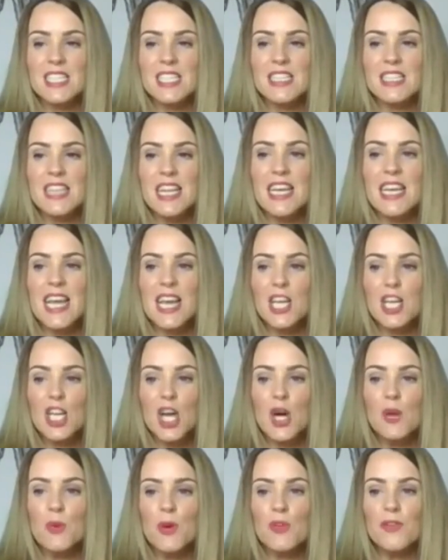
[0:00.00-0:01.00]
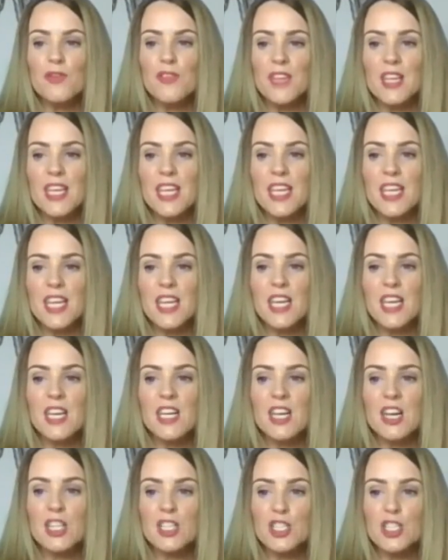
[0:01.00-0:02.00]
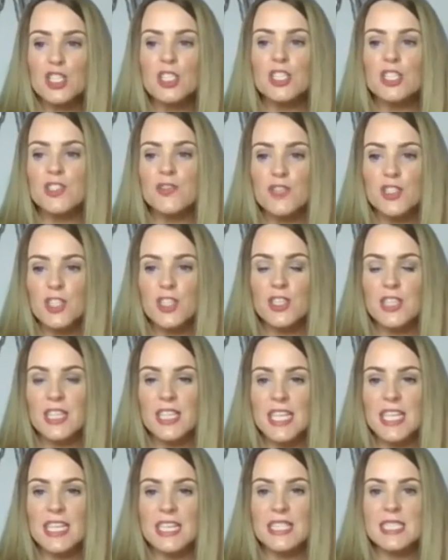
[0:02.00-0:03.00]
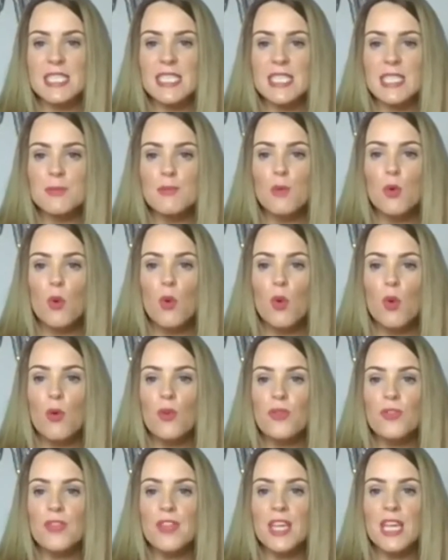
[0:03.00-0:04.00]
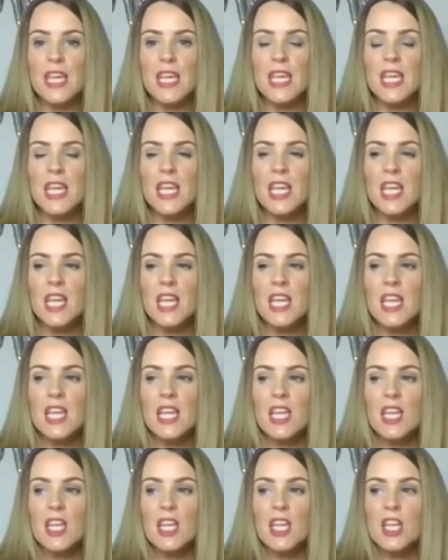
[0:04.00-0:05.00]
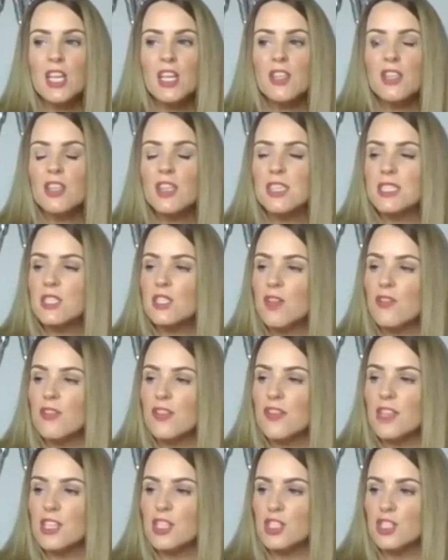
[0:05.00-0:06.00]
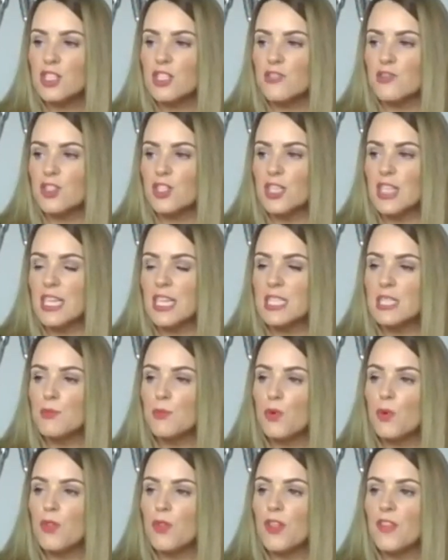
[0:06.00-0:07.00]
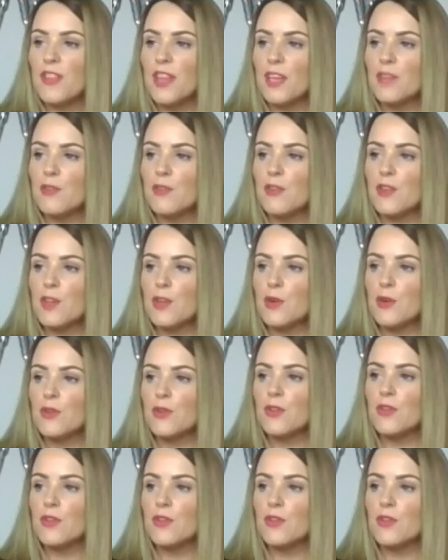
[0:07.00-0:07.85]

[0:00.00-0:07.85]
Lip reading: they let go of the, I shouldn't have done this. It's more the, it's not that they shouldn't have done it. It's more that they feel